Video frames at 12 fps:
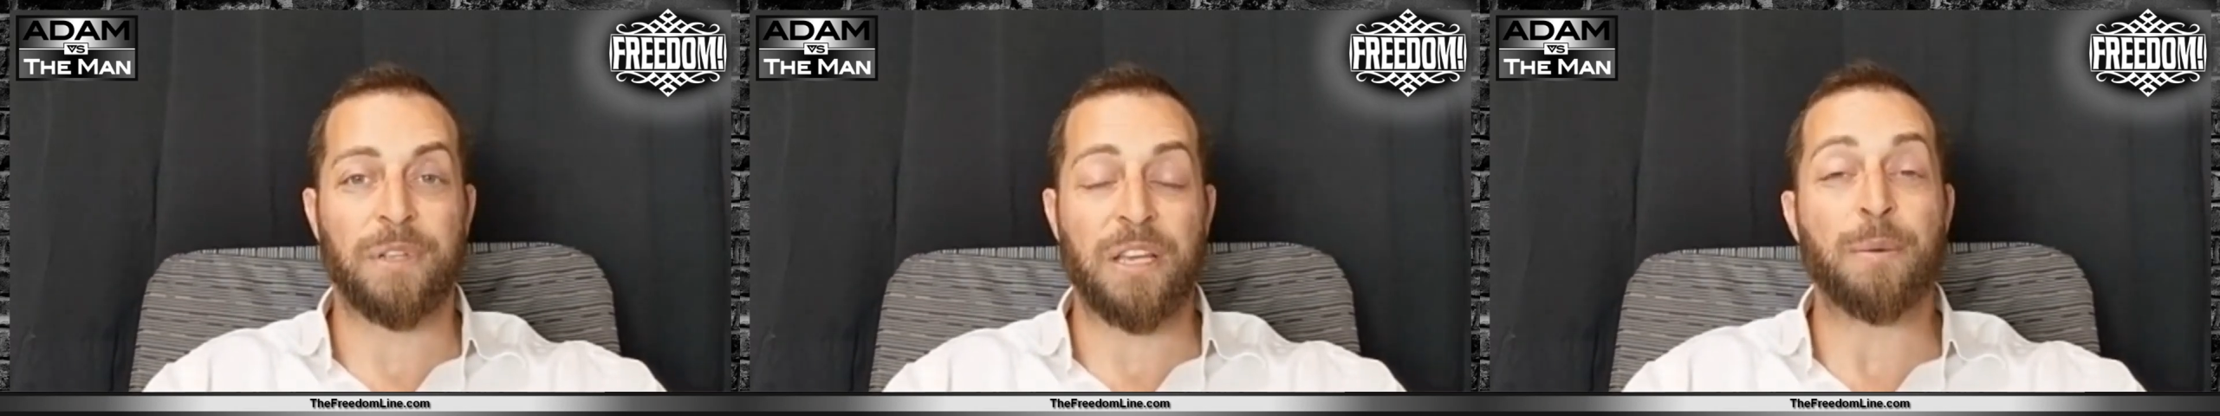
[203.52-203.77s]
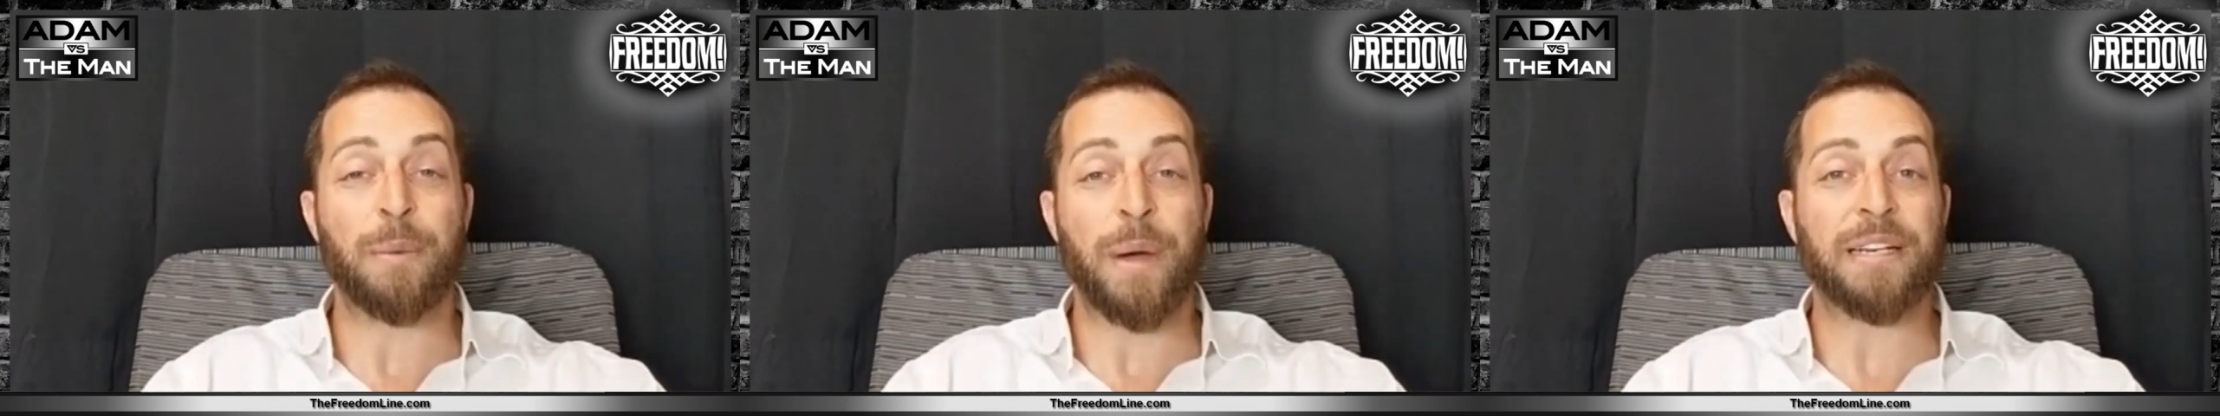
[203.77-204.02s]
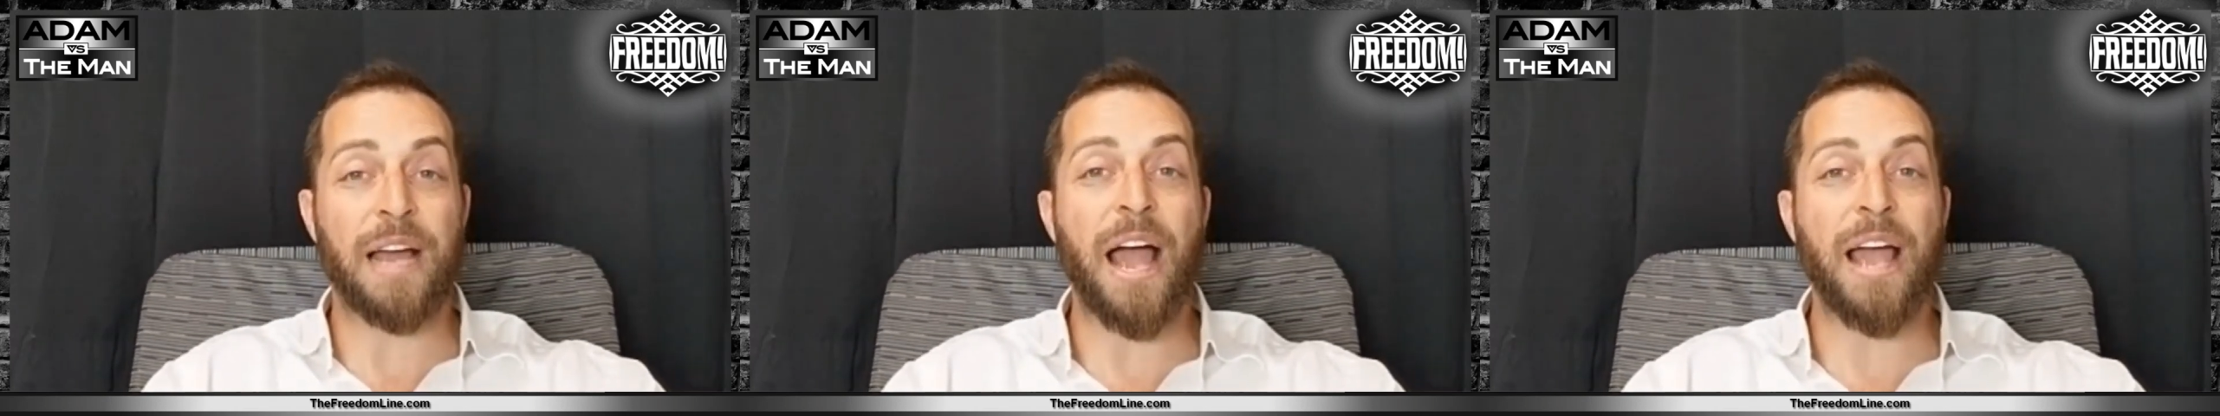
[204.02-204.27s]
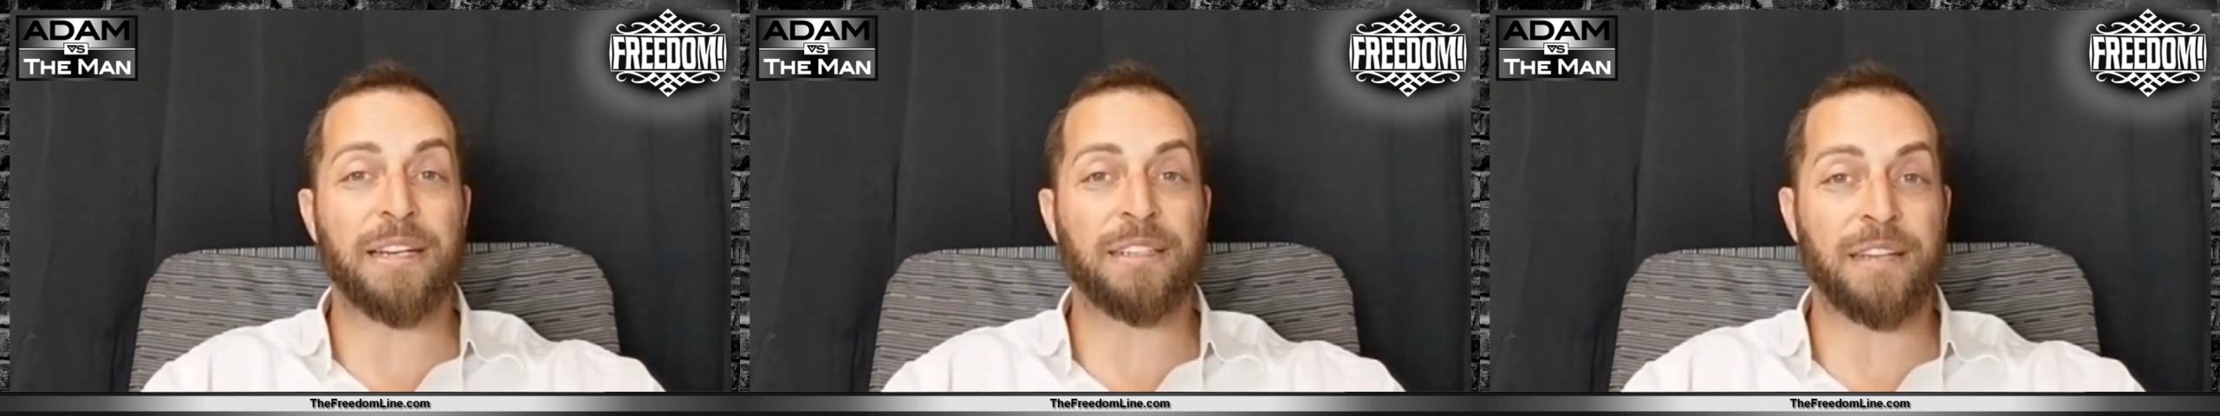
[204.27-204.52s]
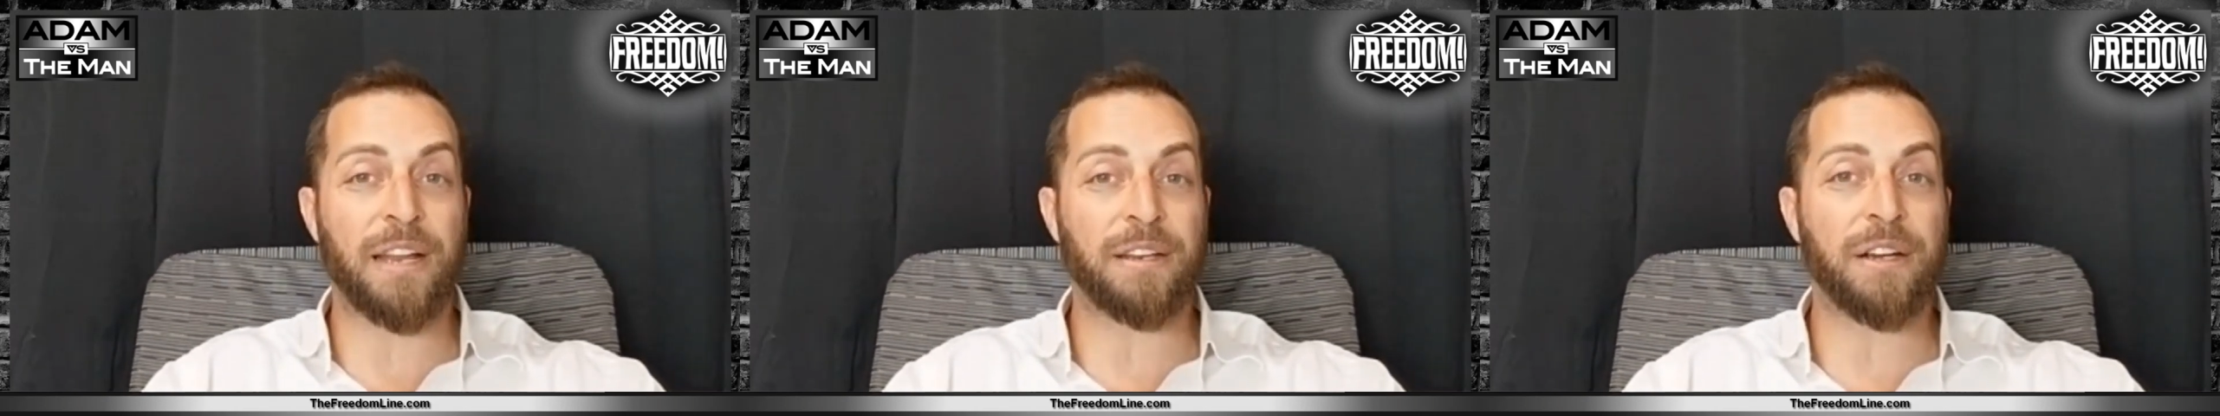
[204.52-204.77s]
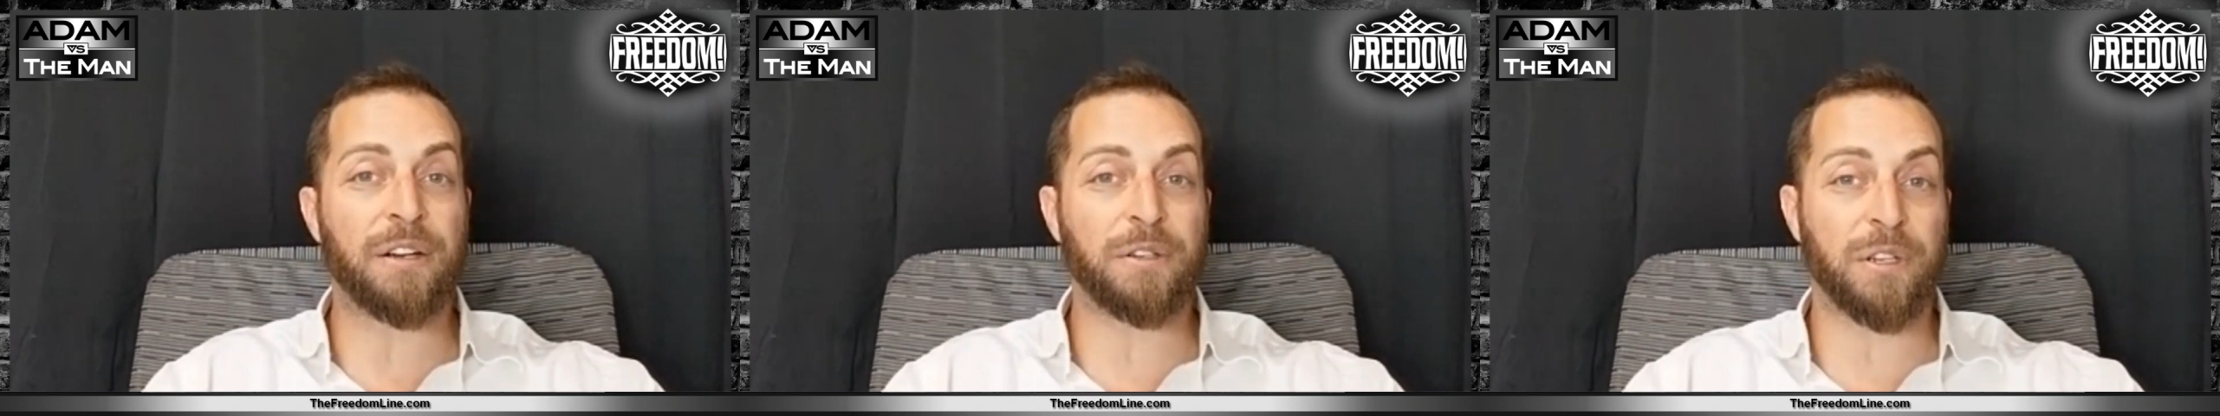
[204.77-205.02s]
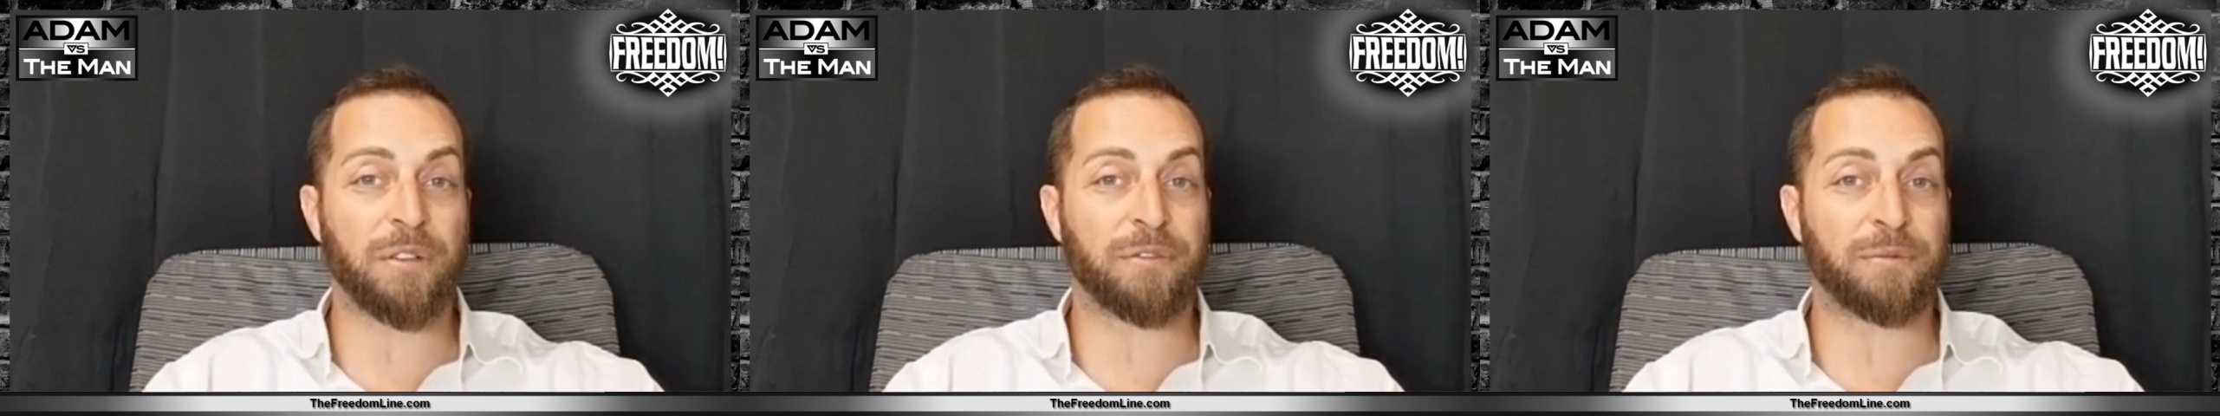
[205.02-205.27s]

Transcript: You might die in 10 years if